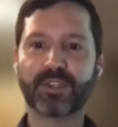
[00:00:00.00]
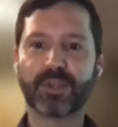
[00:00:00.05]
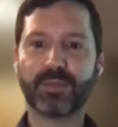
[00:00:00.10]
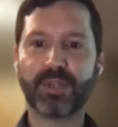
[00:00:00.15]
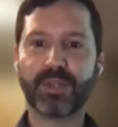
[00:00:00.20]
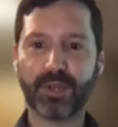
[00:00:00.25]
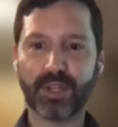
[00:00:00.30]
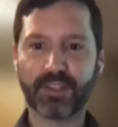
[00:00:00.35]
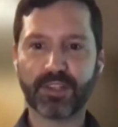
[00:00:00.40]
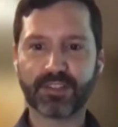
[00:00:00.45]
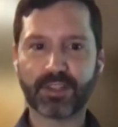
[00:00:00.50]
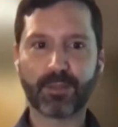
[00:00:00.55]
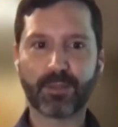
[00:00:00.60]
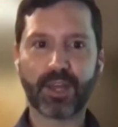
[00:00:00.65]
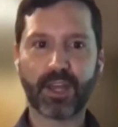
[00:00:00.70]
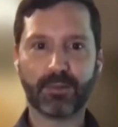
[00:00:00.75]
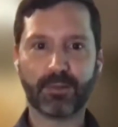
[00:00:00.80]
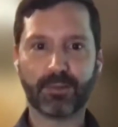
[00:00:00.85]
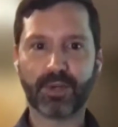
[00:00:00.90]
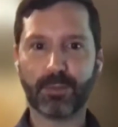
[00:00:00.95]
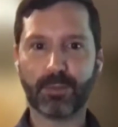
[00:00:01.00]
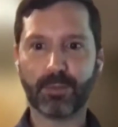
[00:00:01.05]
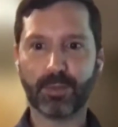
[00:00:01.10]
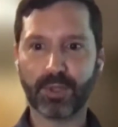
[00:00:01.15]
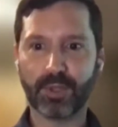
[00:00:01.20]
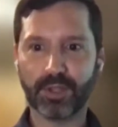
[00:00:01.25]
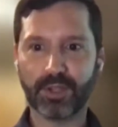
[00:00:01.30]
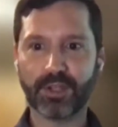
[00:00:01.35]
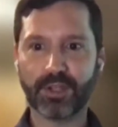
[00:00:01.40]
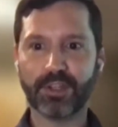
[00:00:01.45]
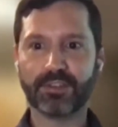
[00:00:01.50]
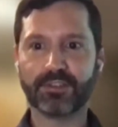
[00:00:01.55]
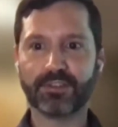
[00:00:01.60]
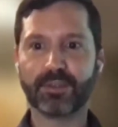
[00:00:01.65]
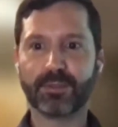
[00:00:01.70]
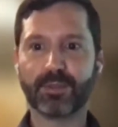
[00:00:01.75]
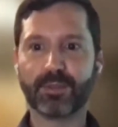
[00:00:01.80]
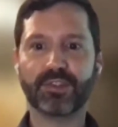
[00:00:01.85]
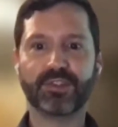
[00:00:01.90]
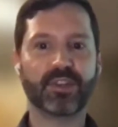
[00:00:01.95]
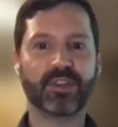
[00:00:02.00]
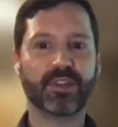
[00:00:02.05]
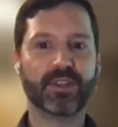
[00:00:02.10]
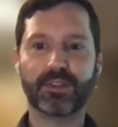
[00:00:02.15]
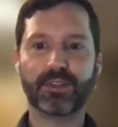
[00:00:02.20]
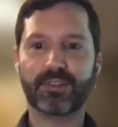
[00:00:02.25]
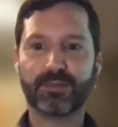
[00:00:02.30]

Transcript: computing some kind of probability distribution.